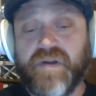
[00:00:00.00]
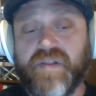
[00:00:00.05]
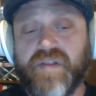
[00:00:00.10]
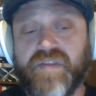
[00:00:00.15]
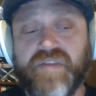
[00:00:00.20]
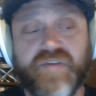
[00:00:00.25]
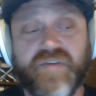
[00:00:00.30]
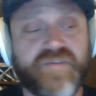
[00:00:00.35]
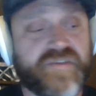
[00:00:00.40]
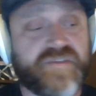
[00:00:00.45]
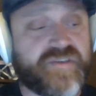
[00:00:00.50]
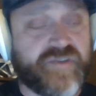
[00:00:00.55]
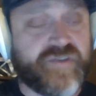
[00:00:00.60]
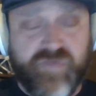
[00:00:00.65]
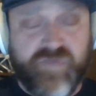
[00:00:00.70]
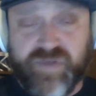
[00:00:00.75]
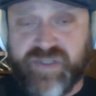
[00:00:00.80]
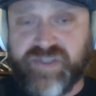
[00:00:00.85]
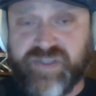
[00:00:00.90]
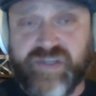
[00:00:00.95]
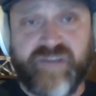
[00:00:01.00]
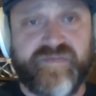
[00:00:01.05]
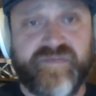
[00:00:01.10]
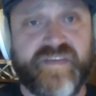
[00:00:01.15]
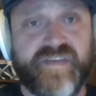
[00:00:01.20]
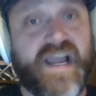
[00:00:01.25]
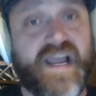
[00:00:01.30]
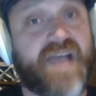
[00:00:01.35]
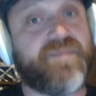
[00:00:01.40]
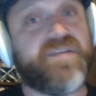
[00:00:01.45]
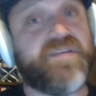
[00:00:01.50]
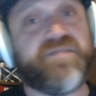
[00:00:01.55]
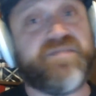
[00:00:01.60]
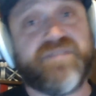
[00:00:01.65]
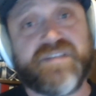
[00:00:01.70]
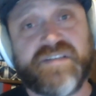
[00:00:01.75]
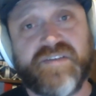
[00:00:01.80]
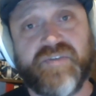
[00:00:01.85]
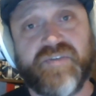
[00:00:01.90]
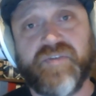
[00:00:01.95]
there's so much stuff that I'm even
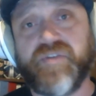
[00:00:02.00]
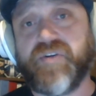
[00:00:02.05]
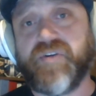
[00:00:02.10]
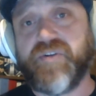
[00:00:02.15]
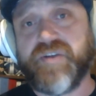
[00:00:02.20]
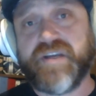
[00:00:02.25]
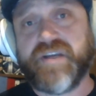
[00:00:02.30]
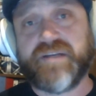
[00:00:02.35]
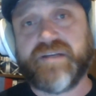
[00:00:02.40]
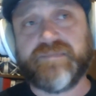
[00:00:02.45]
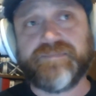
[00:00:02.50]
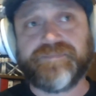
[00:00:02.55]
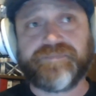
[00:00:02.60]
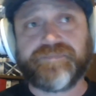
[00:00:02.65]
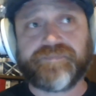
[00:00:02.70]
still learning.